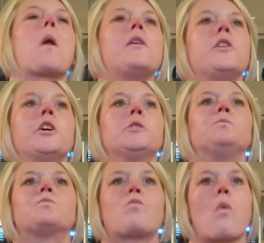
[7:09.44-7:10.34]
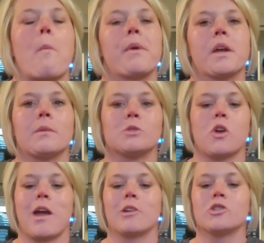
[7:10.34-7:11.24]
and help pick up
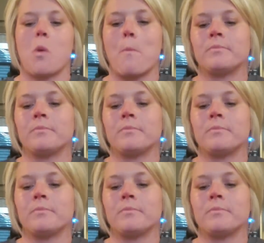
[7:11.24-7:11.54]
trash